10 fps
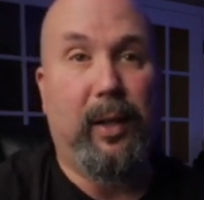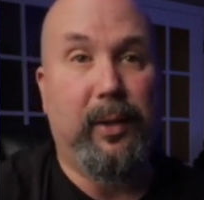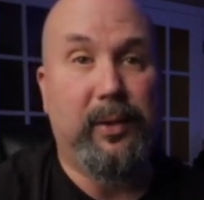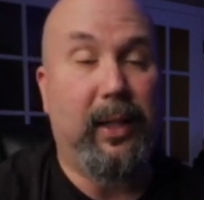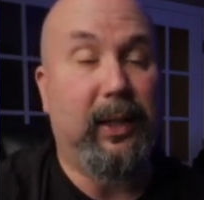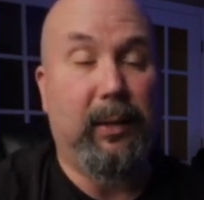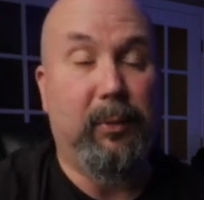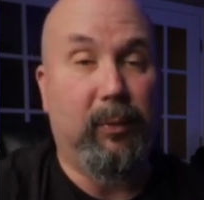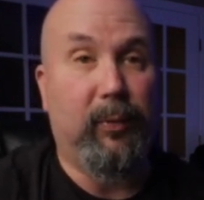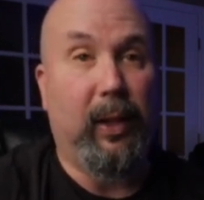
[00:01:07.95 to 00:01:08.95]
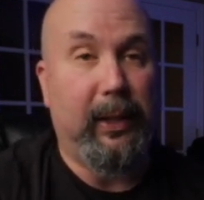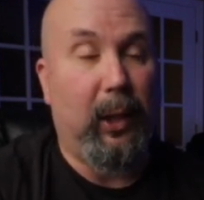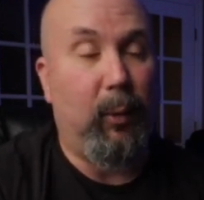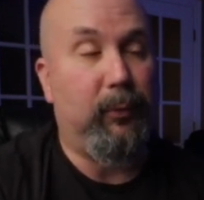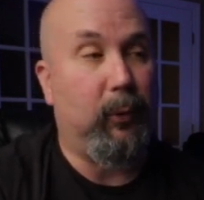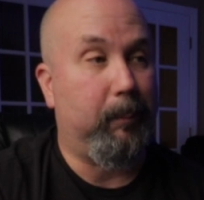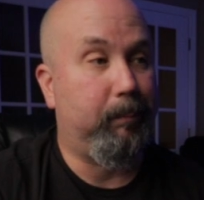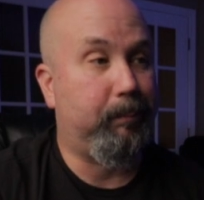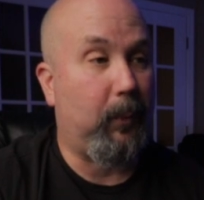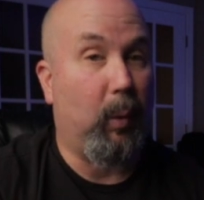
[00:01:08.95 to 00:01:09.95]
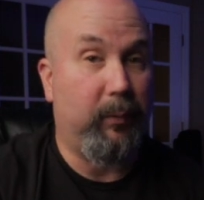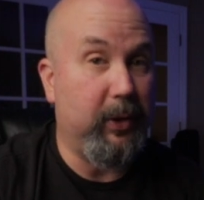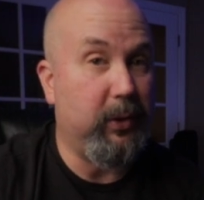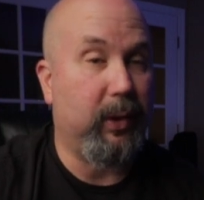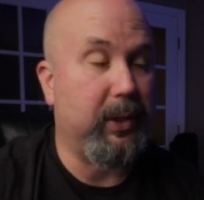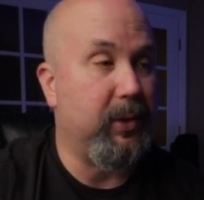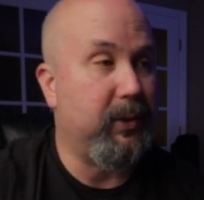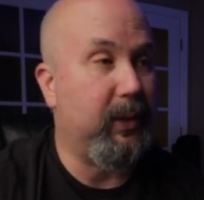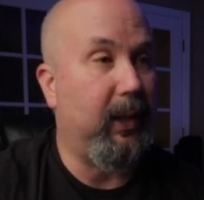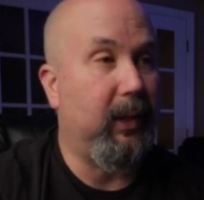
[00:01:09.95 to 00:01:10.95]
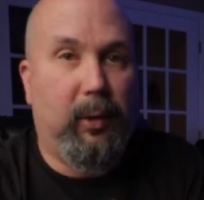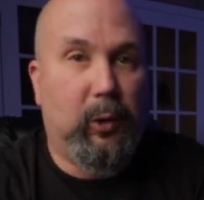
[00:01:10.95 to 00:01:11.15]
setting can be very helpful, or feature I should say.